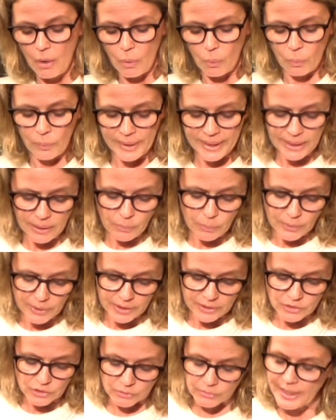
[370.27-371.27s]
we
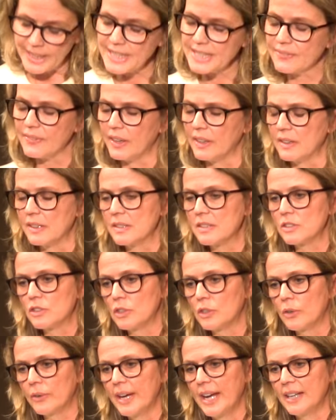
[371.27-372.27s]
would raise funds
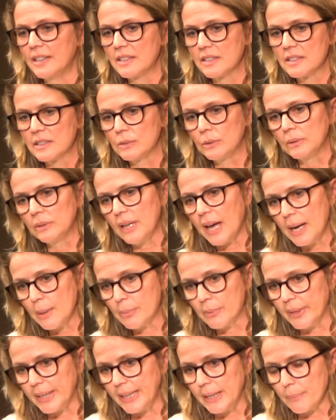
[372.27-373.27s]
to create a school
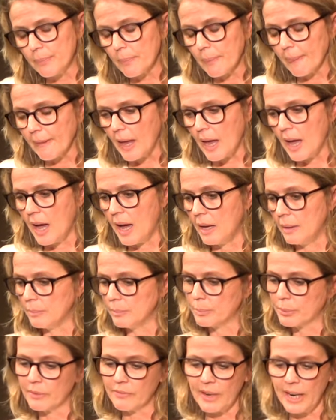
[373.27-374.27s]
library
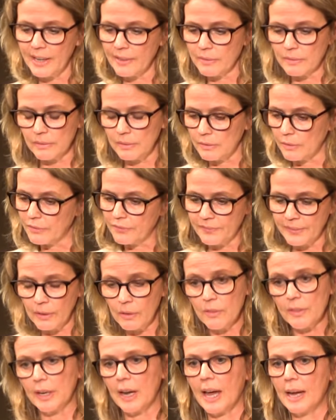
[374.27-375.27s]
and provide, you know,
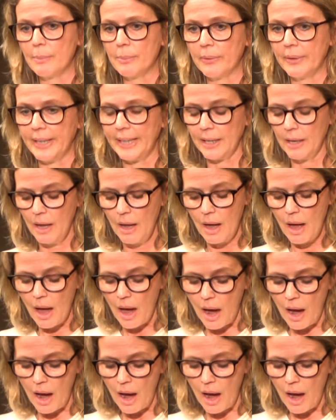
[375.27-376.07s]
fill the library